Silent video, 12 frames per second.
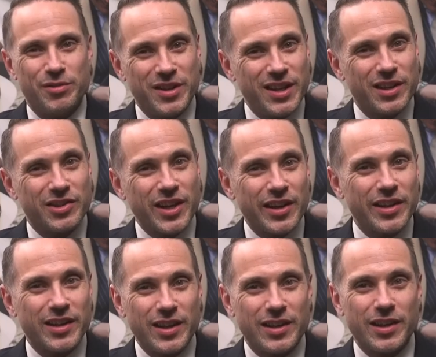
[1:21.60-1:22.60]
unique
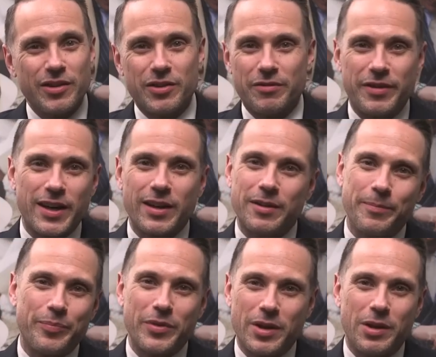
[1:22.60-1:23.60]
styling details. In fact,
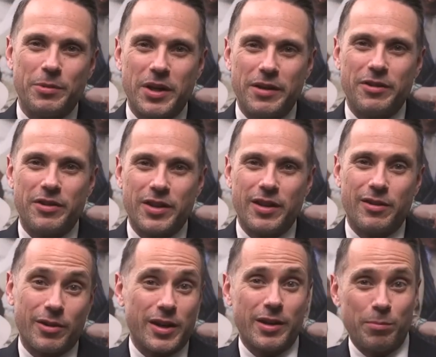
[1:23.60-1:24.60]
you might even say
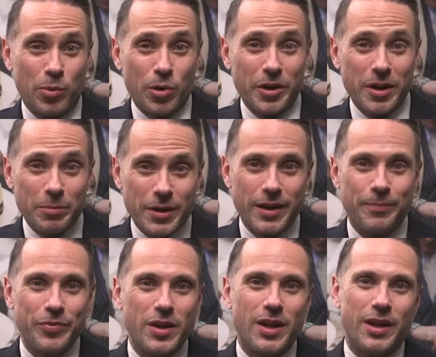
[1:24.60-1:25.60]
they're kind of boring, but
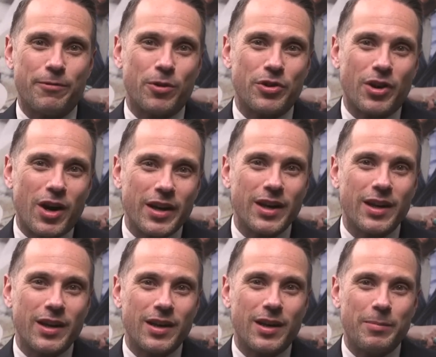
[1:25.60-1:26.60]
if we're
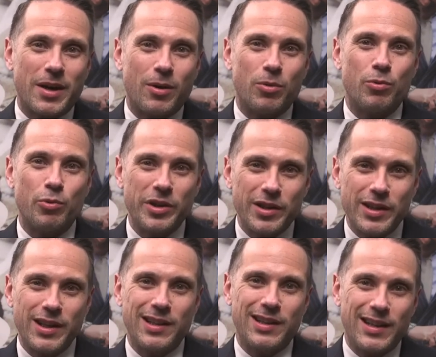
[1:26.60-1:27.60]
talking about
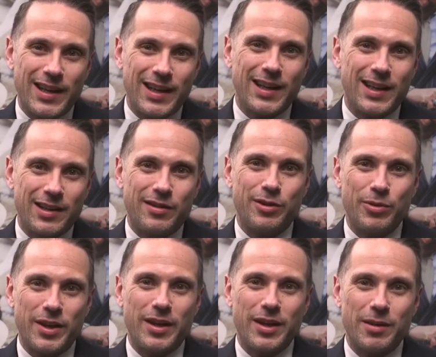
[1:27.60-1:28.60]
really leaning into
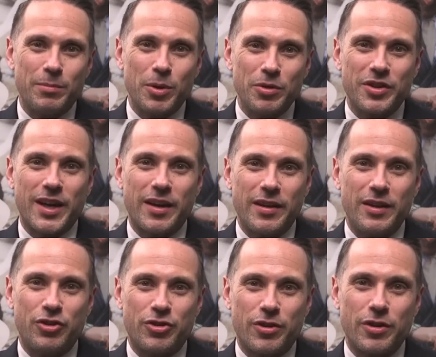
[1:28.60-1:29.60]
getting the most out of these
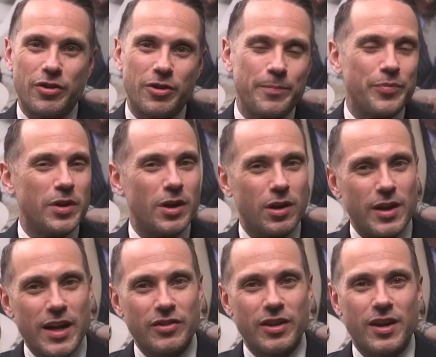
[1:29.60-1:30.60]
shirts, a
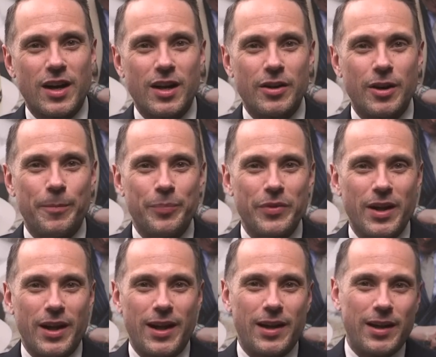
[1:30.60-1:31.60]
classic collar
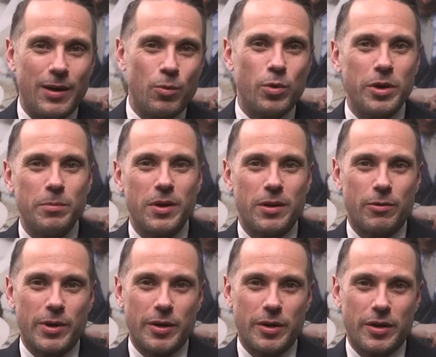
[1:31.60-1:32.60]
and a one button
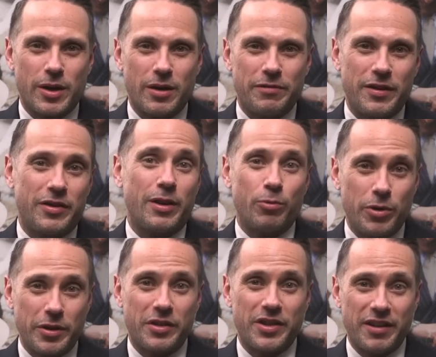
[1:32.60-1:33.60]
rounded cuff is a
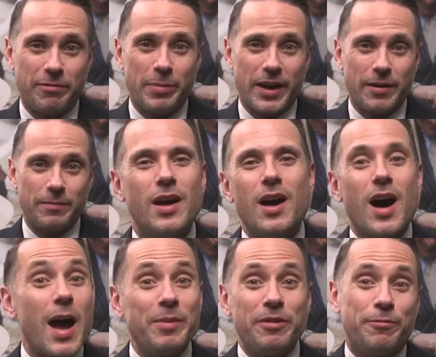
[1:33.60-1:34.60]
really safe bet.
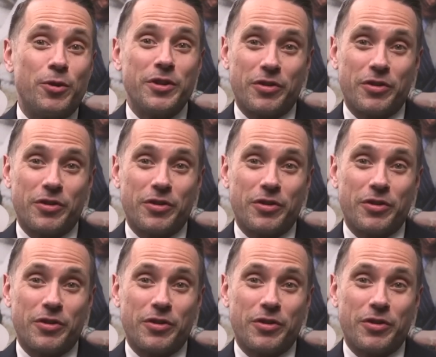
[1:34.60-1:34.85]
I mean, full